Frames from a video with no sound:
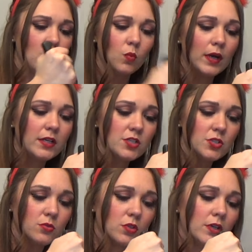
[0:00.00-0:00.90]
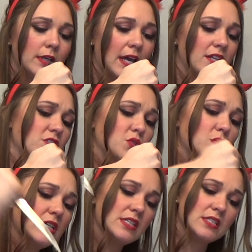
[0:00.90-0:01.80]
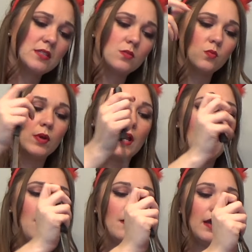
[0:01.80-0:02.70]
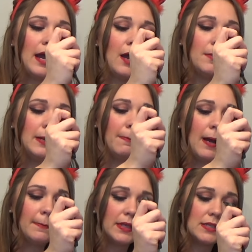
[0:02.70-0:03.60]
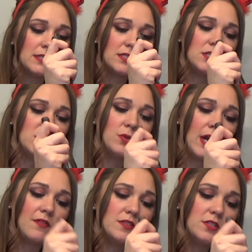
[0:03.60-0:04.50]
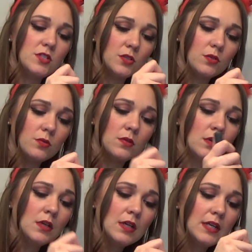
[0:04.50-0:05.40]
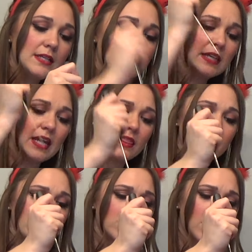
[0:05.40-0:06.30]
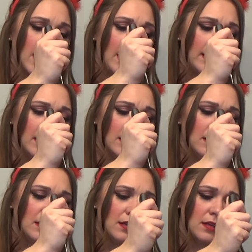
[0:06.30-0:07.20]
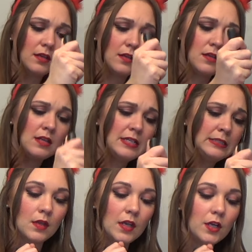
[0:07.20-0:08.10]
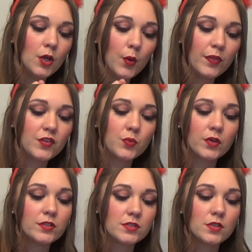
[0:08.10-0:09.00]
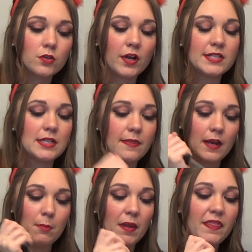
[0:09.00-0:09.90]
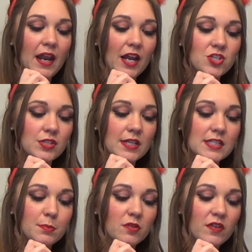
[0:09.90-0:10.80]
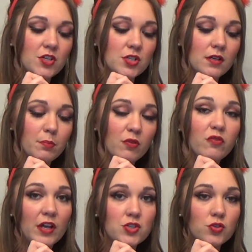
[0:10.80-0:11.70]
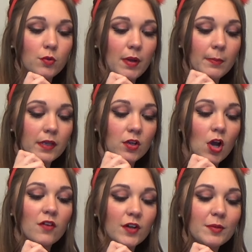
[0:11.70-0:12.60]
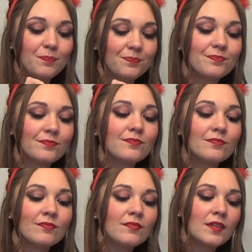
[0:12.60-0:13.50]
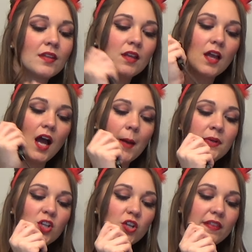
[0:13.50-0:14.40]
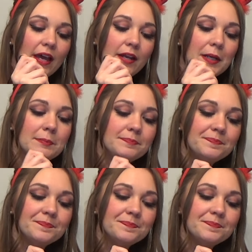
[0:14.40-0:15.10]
where did you learn how to do this? When, how, how many pumpkins did you have to do to get this good at it? You know, this world is so crazy that I bet that actually is a profession. Professional pumpkin carver. I'm gonna look that up.